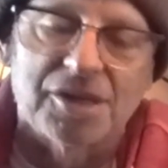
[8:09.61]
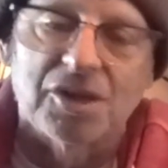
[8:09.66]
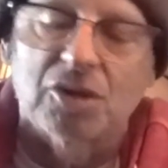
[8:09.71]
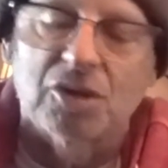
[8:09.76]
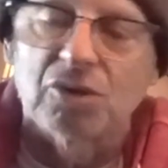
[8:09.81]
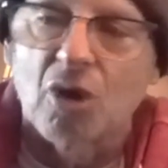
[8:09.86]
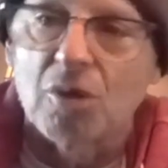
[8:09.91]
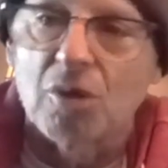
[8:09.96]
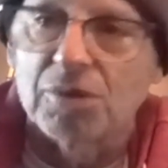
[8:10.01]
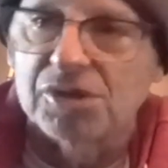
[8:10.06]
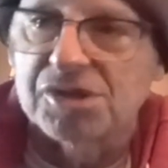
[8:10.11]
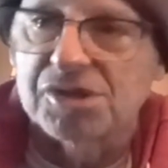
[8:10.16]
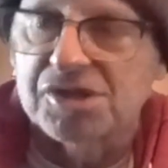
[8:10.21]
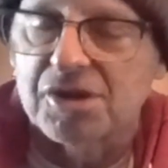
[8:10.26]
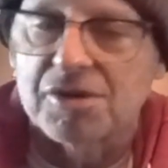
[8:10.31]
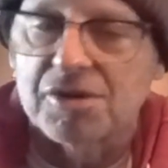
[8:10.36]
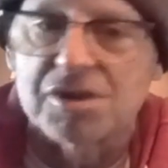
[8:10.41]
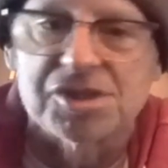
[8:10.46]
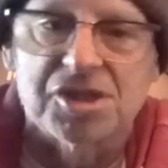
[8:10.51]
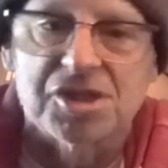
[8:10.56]
I did the global
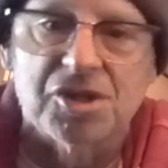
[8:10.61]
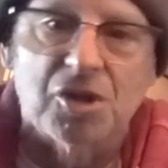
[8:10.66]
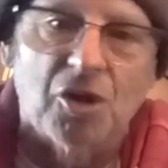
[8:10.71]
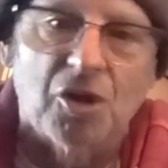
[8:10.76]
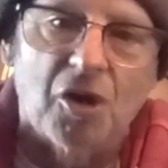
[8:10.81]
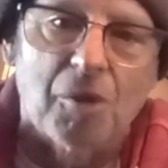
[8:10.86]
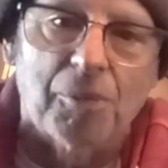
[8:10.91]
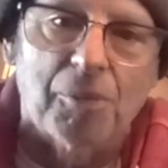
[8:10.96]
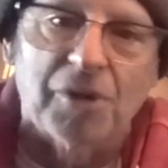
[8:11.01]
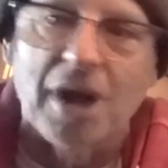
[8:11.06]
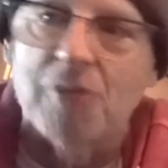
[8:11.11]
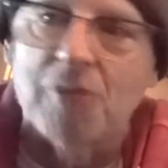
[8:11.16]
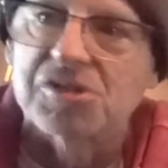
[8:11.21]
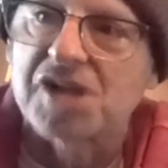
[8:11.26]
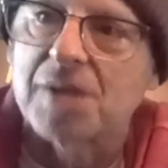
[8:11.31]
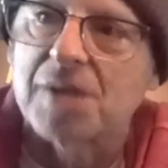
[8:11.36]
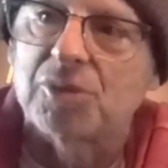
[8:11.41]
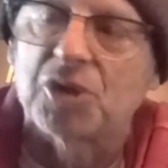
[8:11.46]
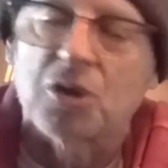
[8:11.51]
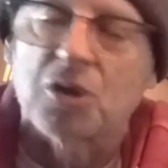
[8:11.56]
series in Europe when I
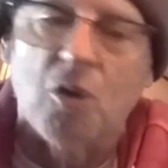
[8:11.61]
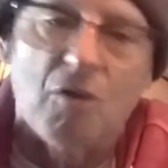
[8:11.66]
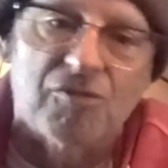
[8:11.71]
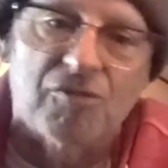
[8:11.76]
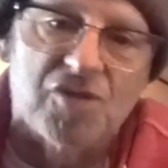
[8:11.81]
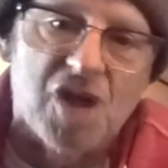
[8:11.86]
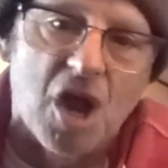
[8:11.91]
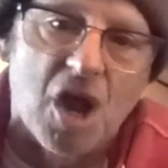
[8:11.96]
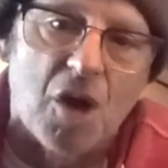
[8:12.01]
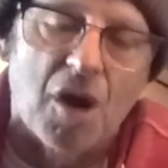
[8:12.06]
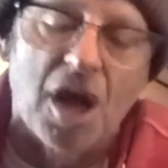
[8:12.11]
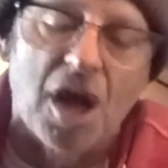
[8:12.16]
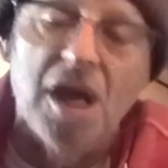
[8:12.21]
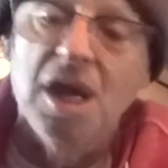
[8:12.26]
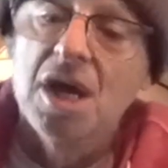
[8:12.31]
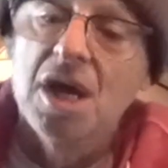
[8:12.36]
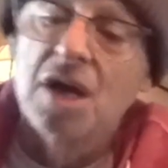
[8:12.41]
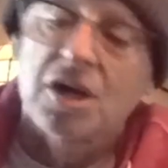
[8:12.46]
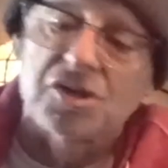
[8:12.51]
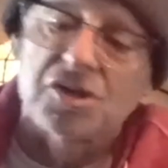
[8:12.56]
was able to go over there.
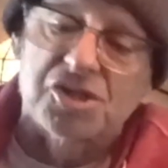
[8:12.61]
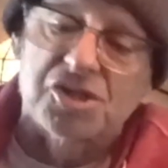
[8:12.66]
I